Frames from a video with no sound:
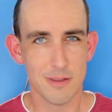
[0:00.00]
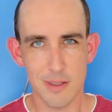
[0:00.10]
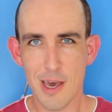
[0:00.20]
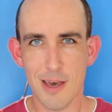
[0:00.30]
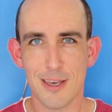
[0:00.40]

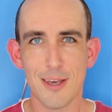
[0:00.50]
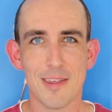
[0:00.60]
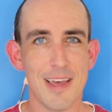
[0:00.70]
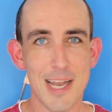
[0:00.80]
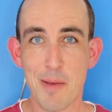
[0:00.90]
Yeah,
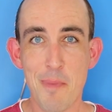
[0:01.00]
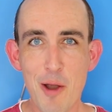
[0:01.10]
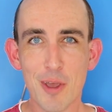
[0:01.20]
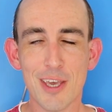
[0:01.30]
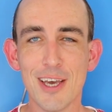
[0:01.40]
because in
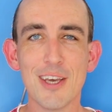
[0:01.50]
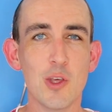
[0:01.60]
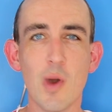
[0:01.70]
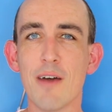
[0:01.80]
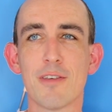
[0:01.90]
America,
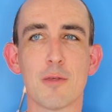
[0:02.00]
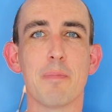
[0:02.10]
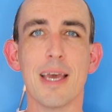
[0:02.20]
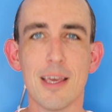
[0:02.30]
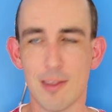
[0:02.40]
you have
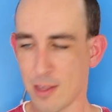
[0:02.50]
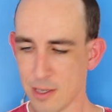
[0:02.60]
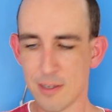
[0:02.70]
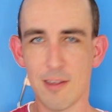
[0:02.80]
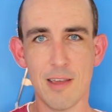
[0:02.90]
space
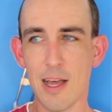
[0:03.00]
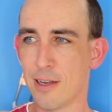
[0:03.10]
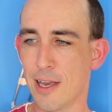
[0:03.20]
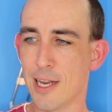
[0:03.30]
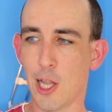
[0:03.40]
to
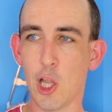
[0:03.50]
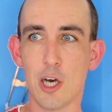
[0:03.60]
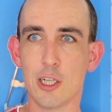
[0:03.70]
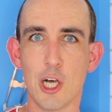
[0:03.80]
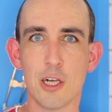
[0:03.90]
stand in a
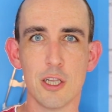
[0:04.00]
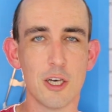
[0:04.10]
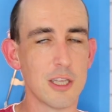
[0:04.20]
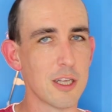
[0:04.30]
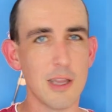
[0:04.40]
long, long,
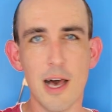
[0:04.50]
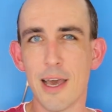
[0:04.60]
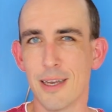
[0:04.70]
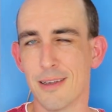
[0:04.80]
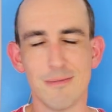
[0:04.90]
long, long
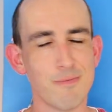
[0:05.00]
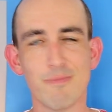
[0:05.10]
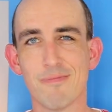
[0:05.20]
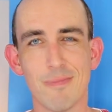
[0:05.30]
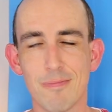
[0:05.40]
line.
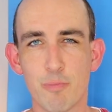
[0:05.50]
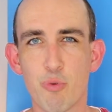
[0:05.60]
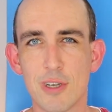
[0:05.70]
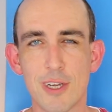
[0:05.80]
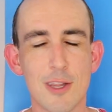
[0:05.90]

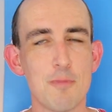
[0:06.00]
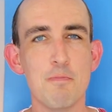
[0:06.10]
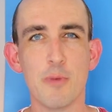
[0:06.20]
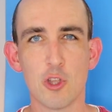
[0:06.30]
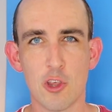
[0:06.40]
Britain is
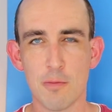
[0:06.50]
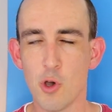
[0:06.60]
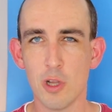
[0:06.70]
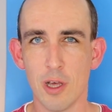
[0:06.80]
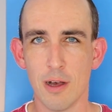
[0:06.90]
much
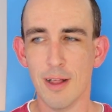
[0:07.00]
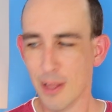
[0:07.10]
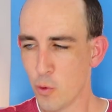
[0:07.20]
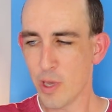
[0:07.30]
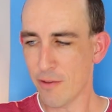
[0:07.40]
smaller.
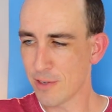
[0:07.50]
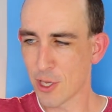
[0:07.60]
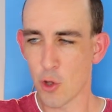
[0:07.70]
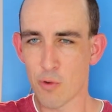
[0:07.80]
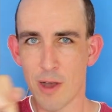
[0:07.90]
We have to
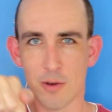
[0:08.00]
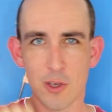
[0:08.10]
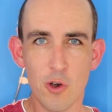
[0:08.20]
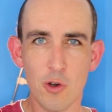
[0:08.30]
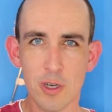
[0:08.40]
go around
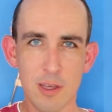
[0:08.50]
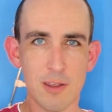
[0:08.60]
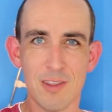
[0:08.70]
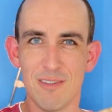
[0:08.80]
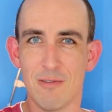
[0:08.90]

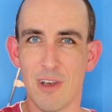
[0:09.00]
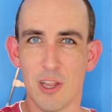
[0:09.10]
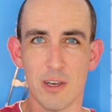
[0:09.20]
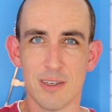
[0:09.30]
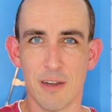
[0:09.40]
corners,
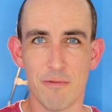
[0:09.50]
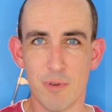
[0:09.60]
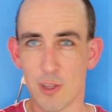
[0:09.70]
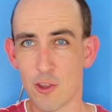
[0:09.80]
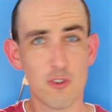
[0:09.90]
along
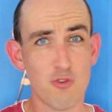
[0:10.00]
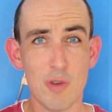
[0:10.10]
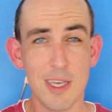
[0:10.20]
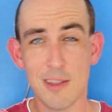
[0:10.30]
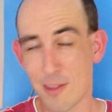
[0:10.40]
different
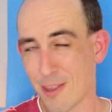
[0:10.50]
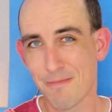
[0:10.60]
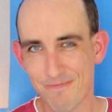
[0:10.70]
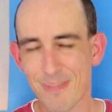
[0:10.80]
streets.